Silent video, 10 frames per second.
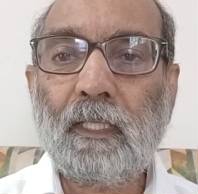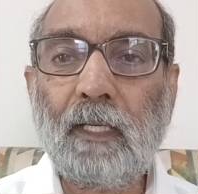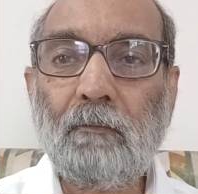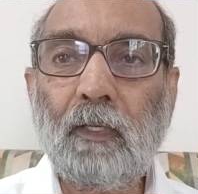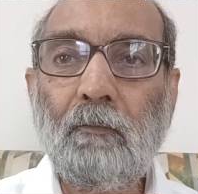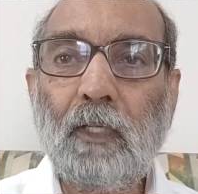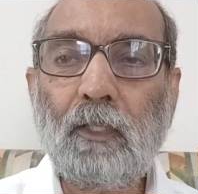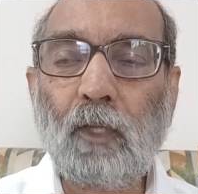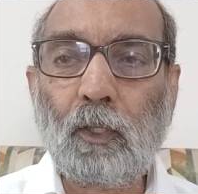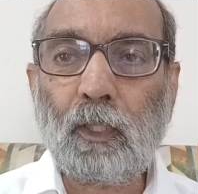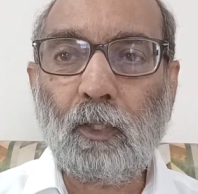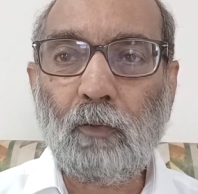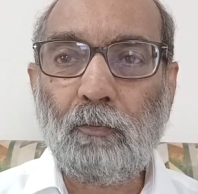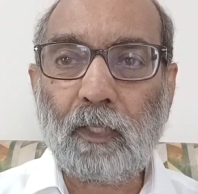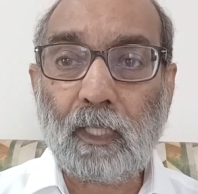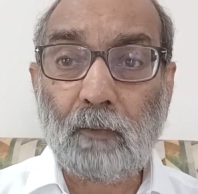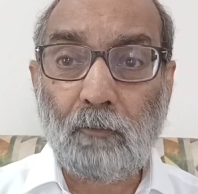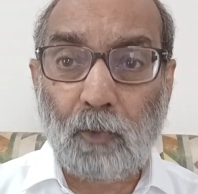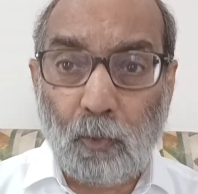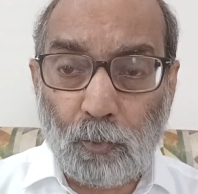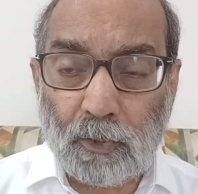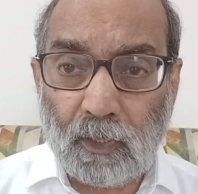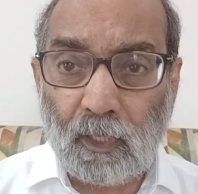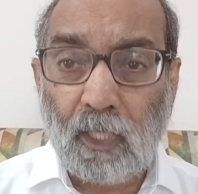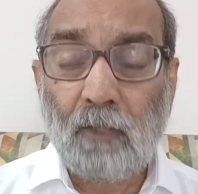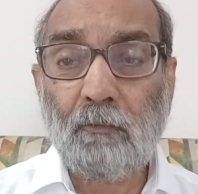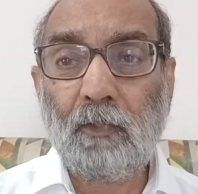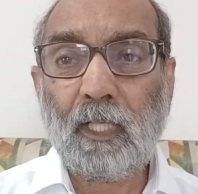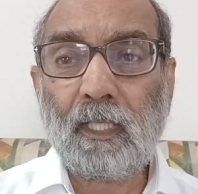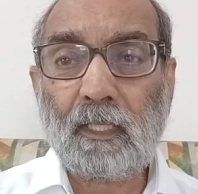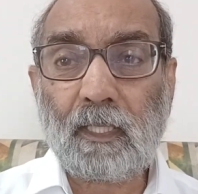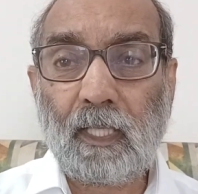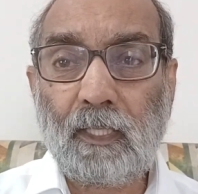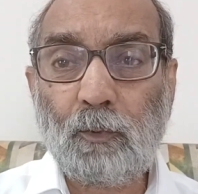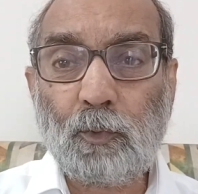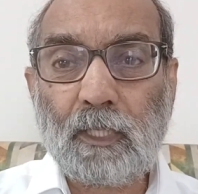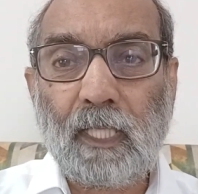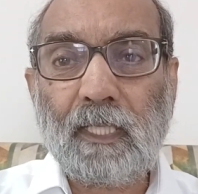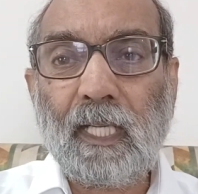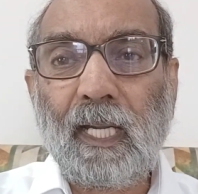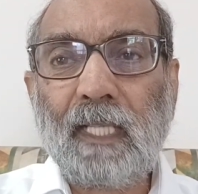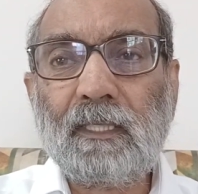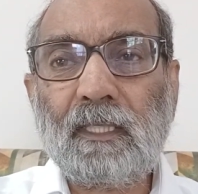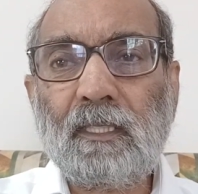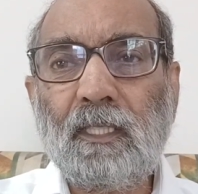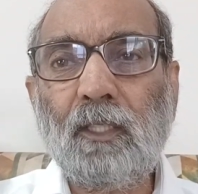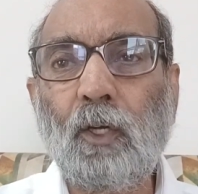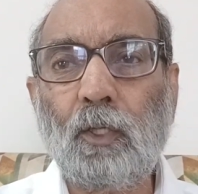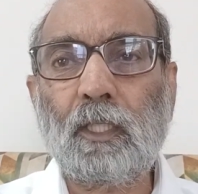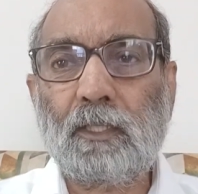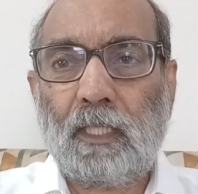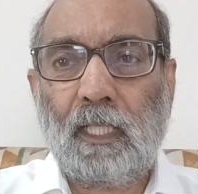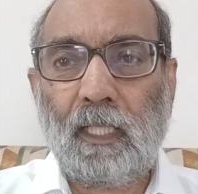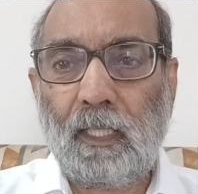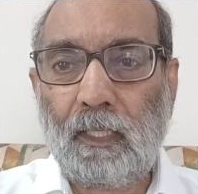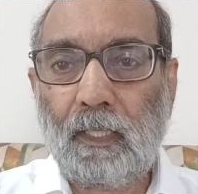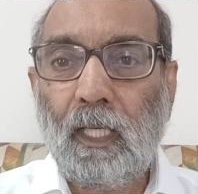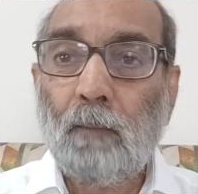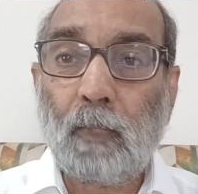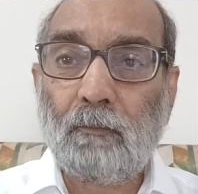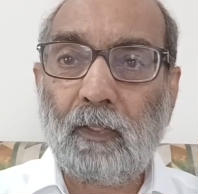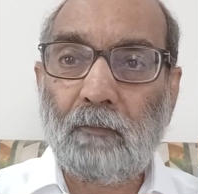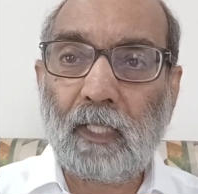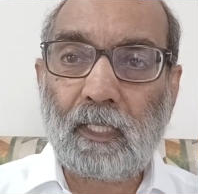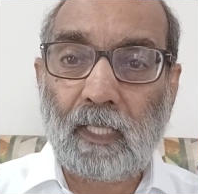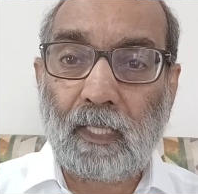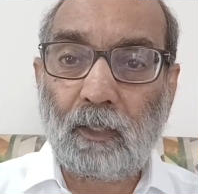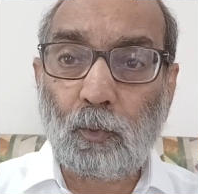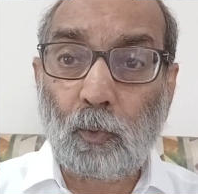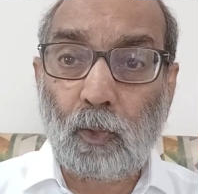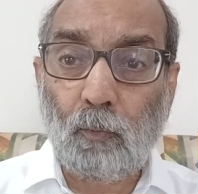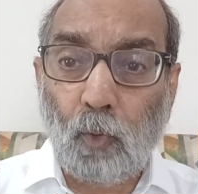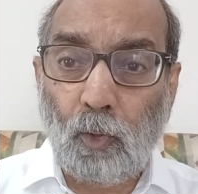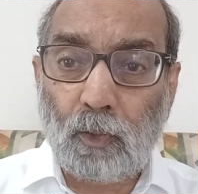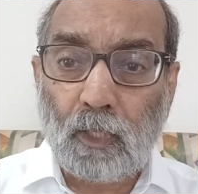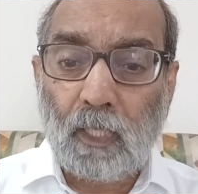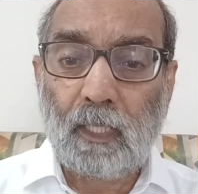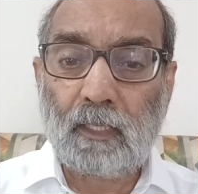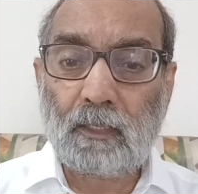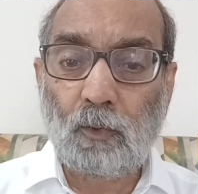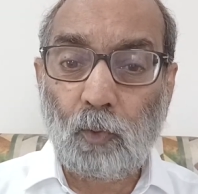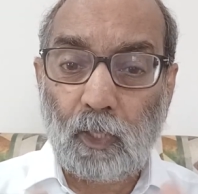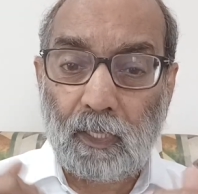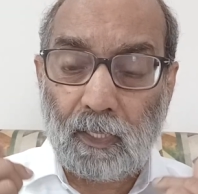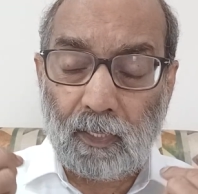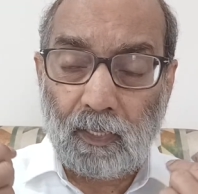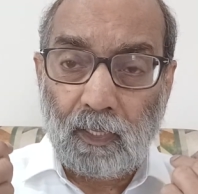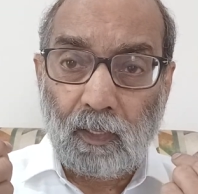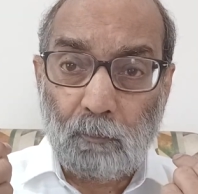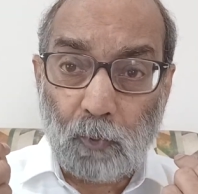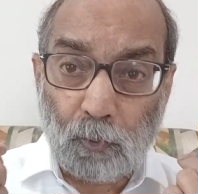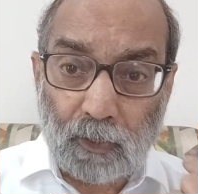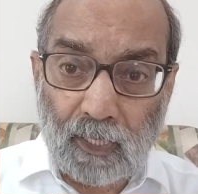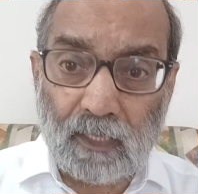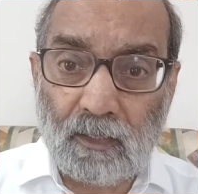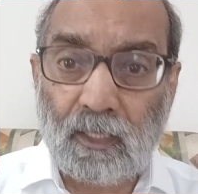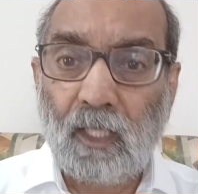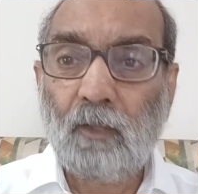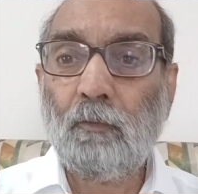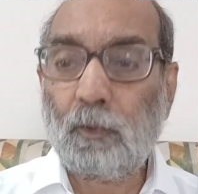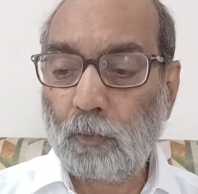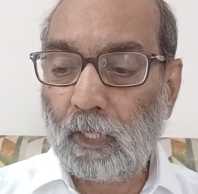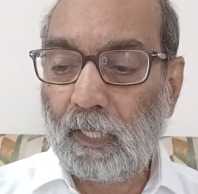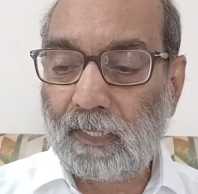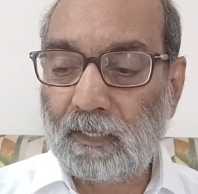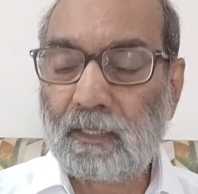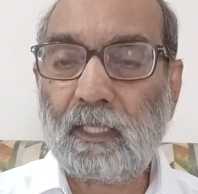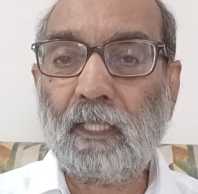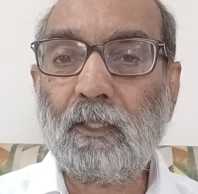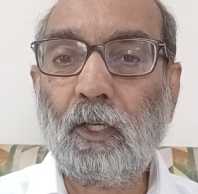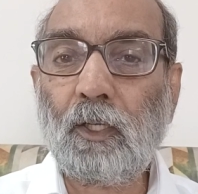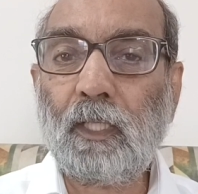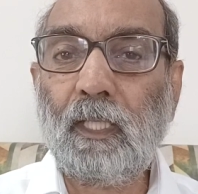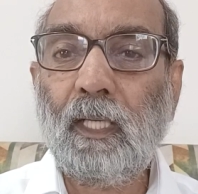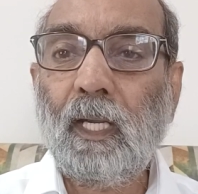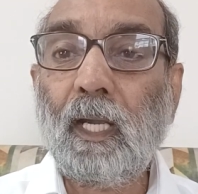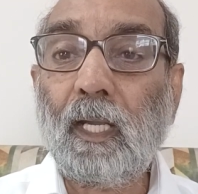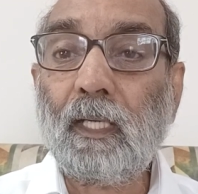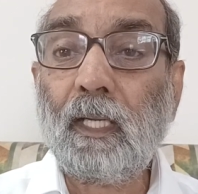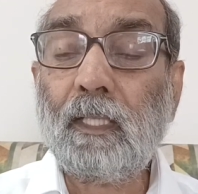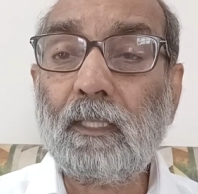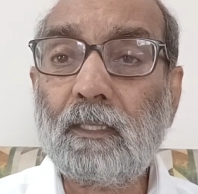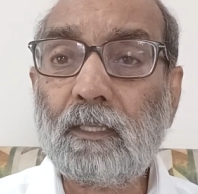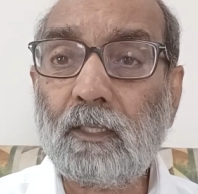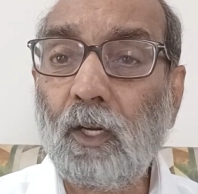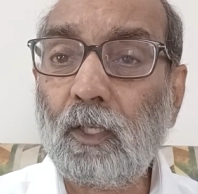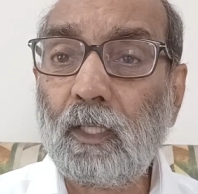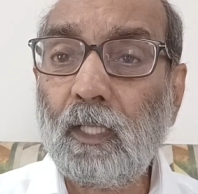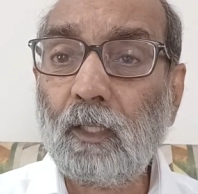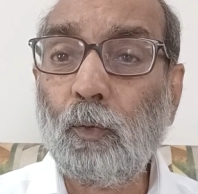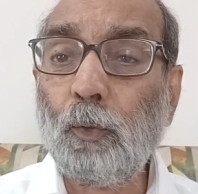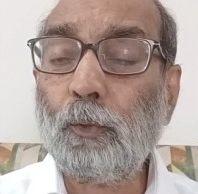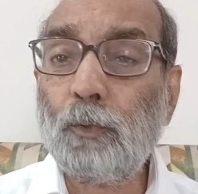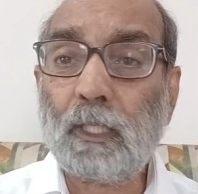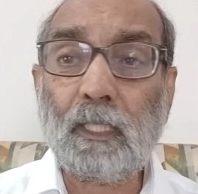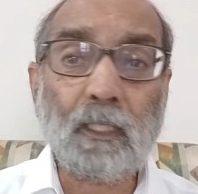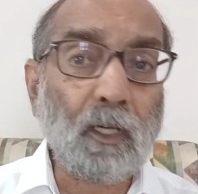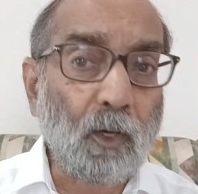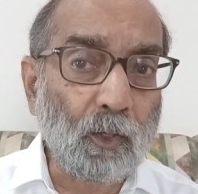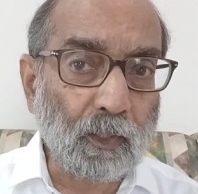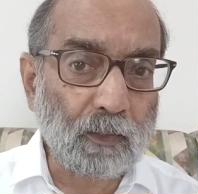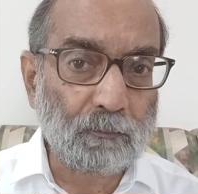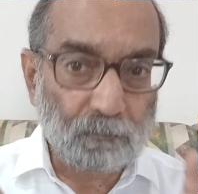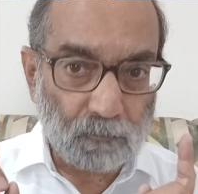that when we are talking of a revolution, we are trying to change the existing order suddenly, but when we are trying to revolt, it's only a protest to the existing authority, and it's not going to change the order.